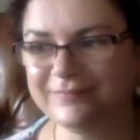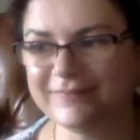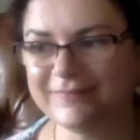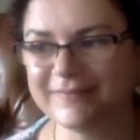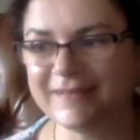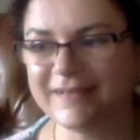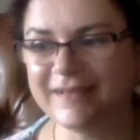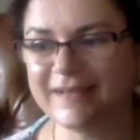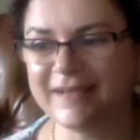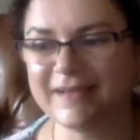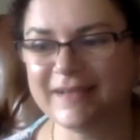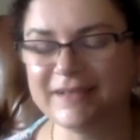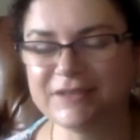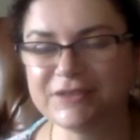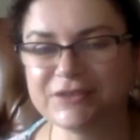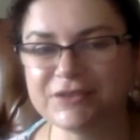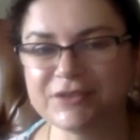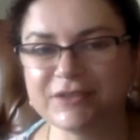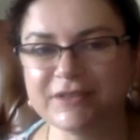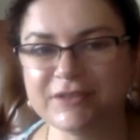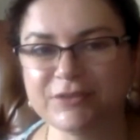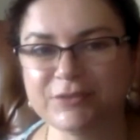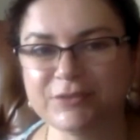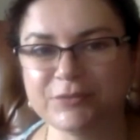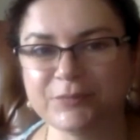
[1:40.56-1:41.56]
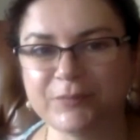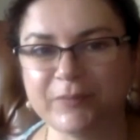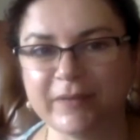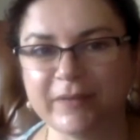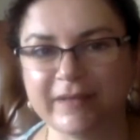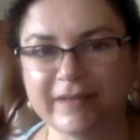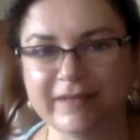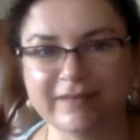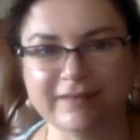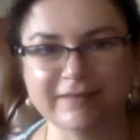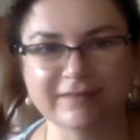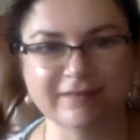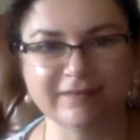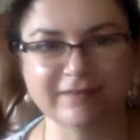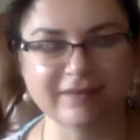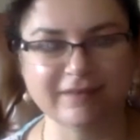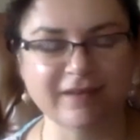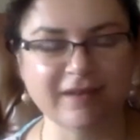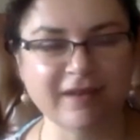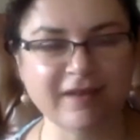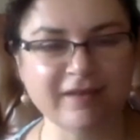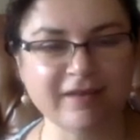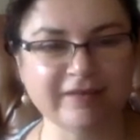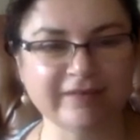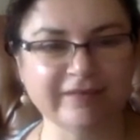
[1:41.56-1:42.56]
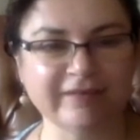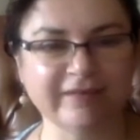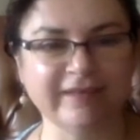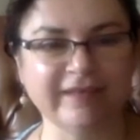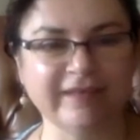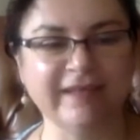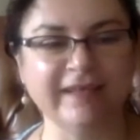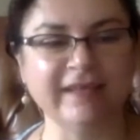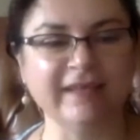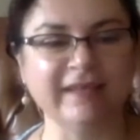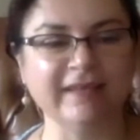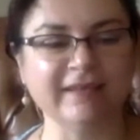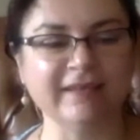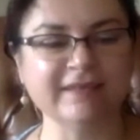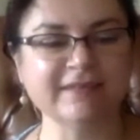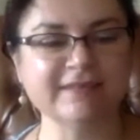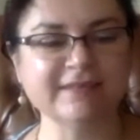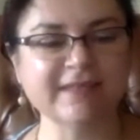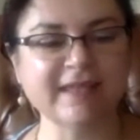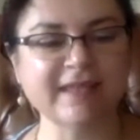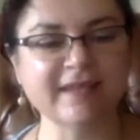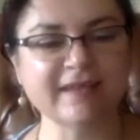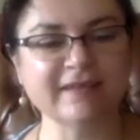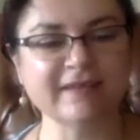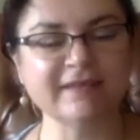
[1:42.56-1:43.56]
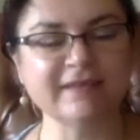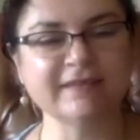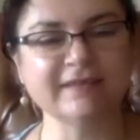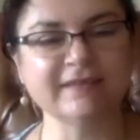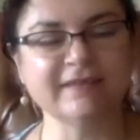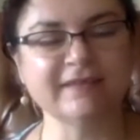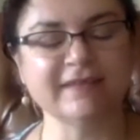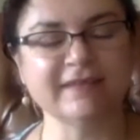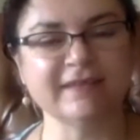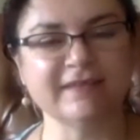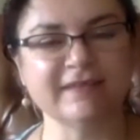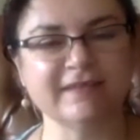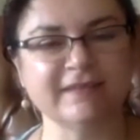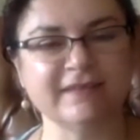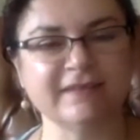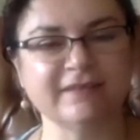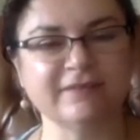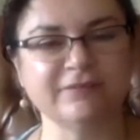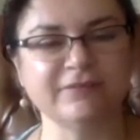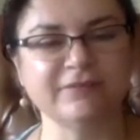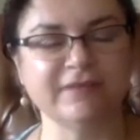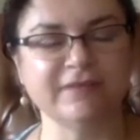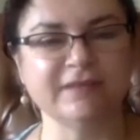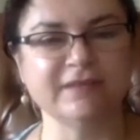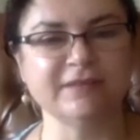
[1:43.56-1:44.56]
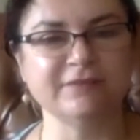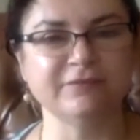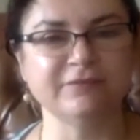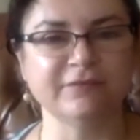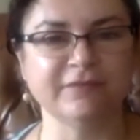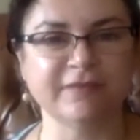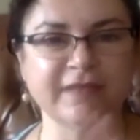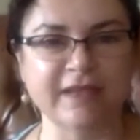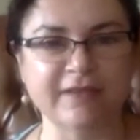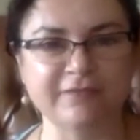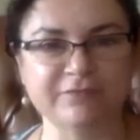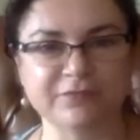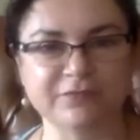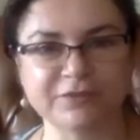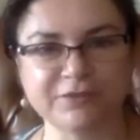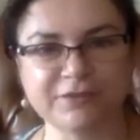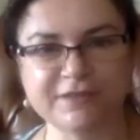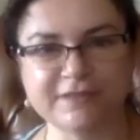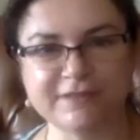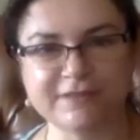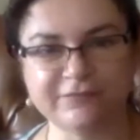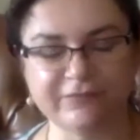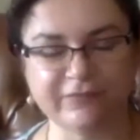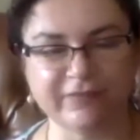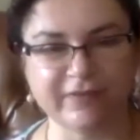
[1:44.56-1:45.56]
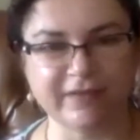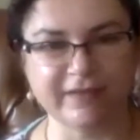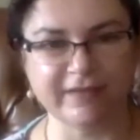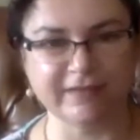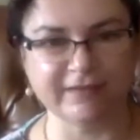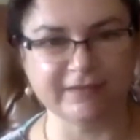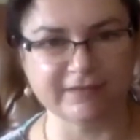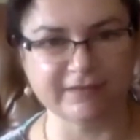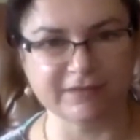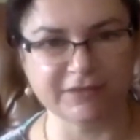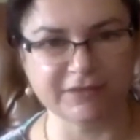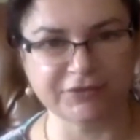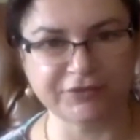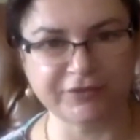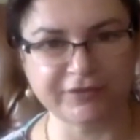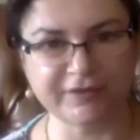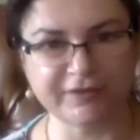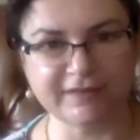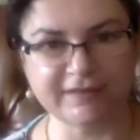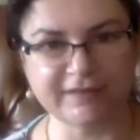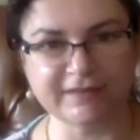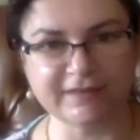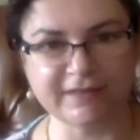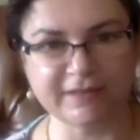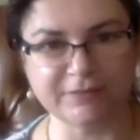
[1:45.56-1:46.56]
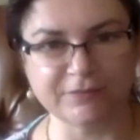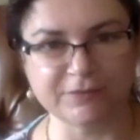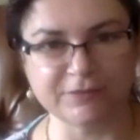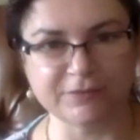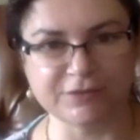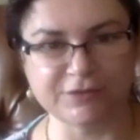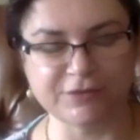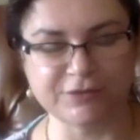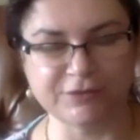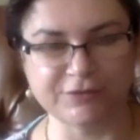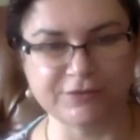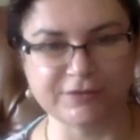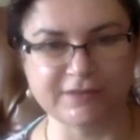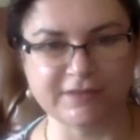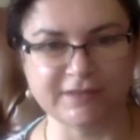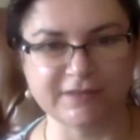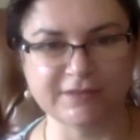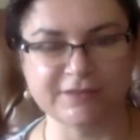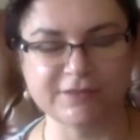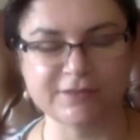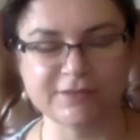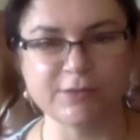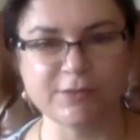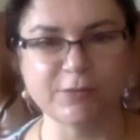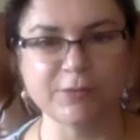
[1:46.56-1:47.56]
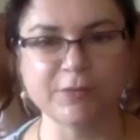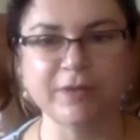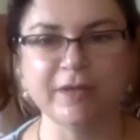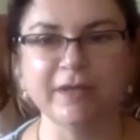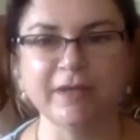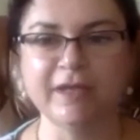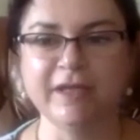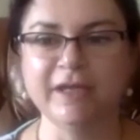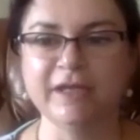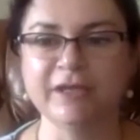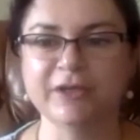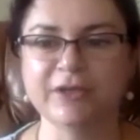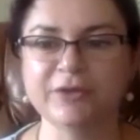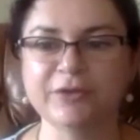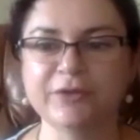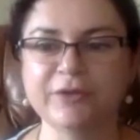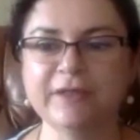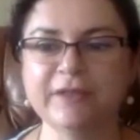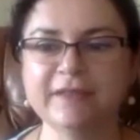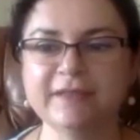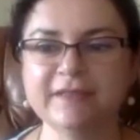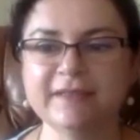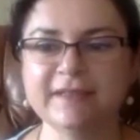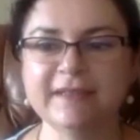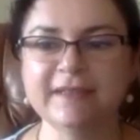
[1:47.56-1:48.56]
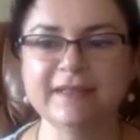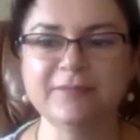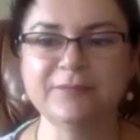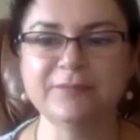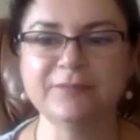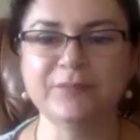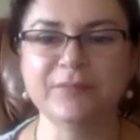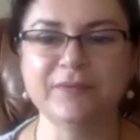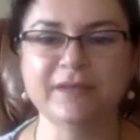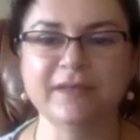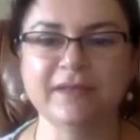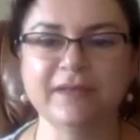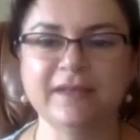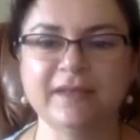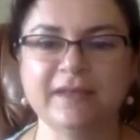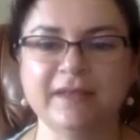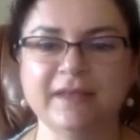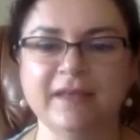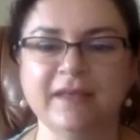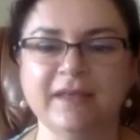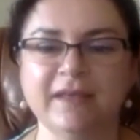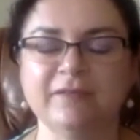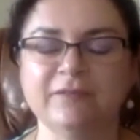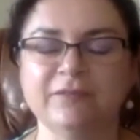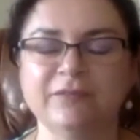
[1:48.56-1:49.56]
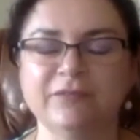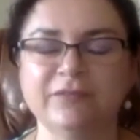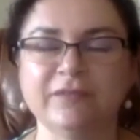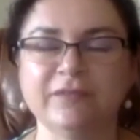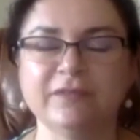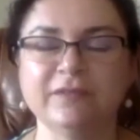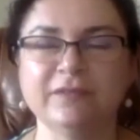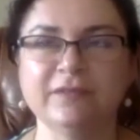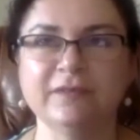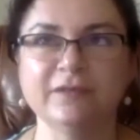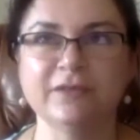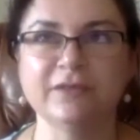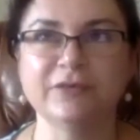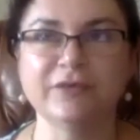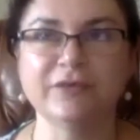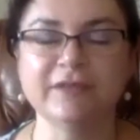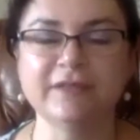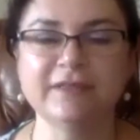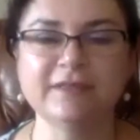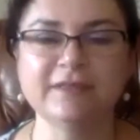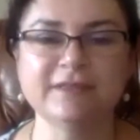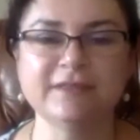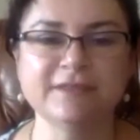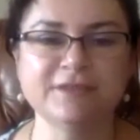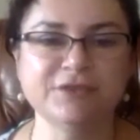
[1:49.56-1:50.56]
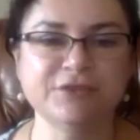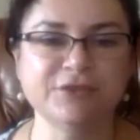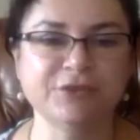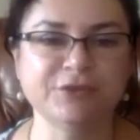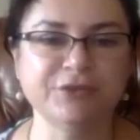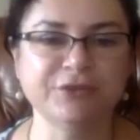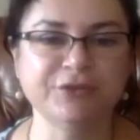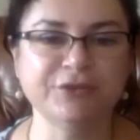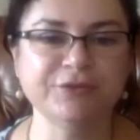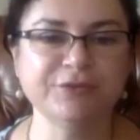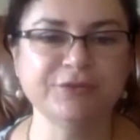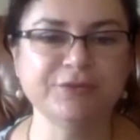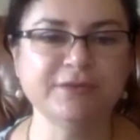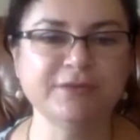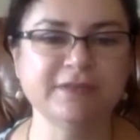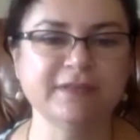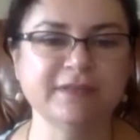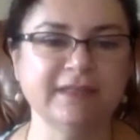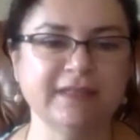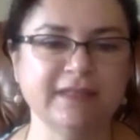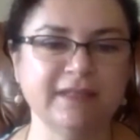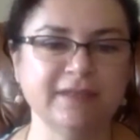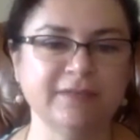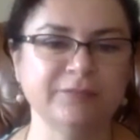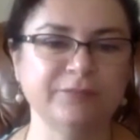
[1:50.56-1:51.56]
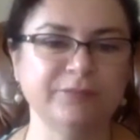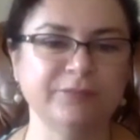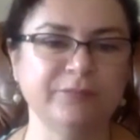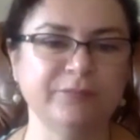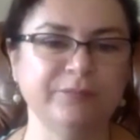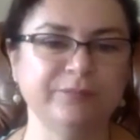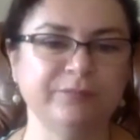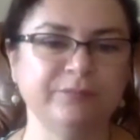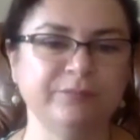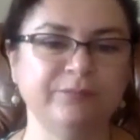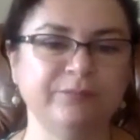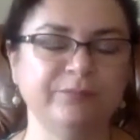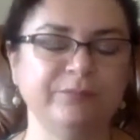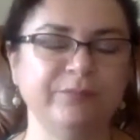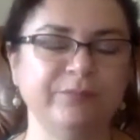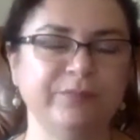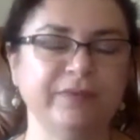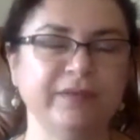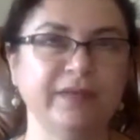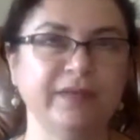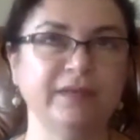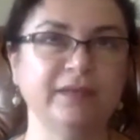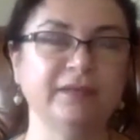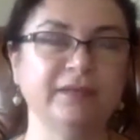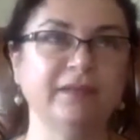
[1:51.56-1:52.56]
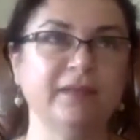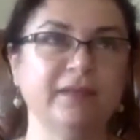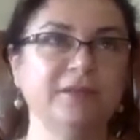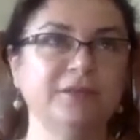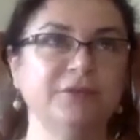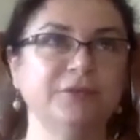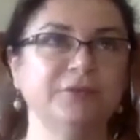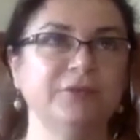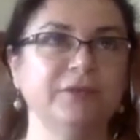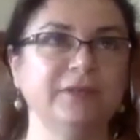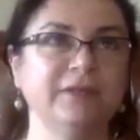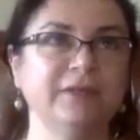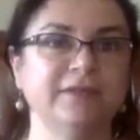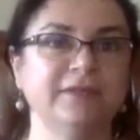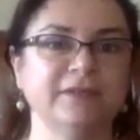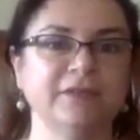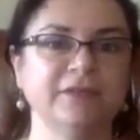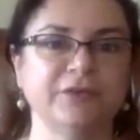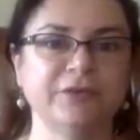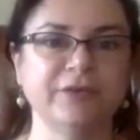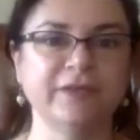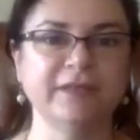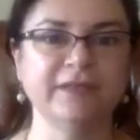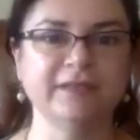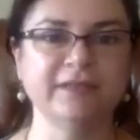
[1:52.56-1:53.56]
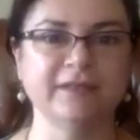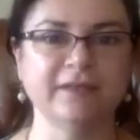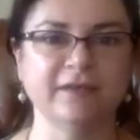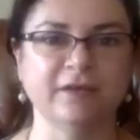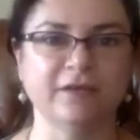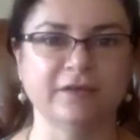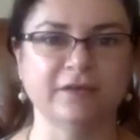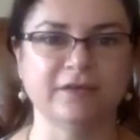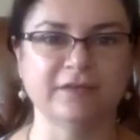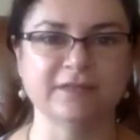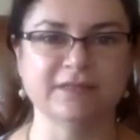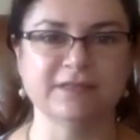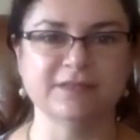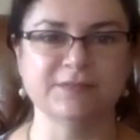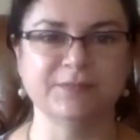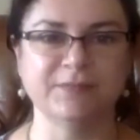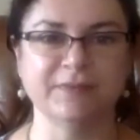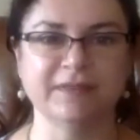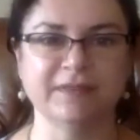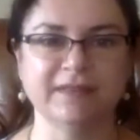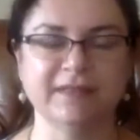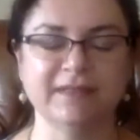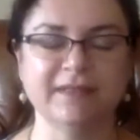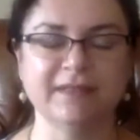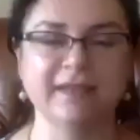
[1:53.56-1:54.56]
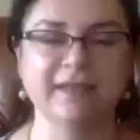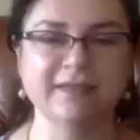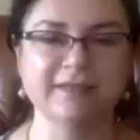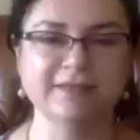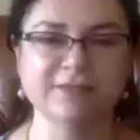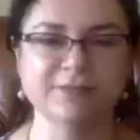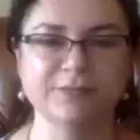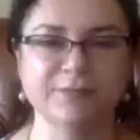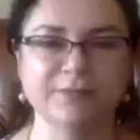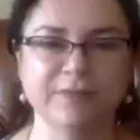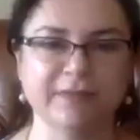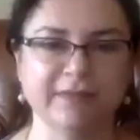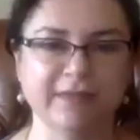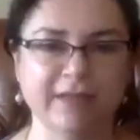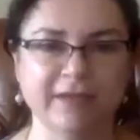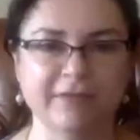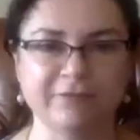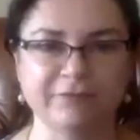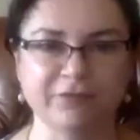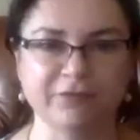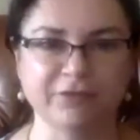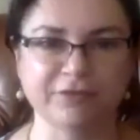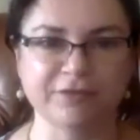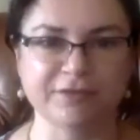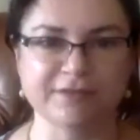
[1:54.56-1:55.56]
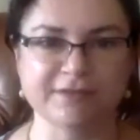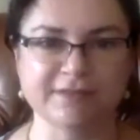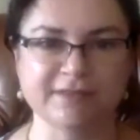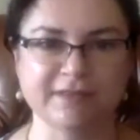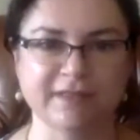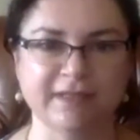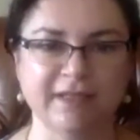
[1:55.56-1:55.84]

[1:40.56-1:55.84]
I tried to buy a car exactly in the idea of diversifying the credit I was using. So credit can be, the credit that you're using can be not only the credit cards, but it has to be diverse.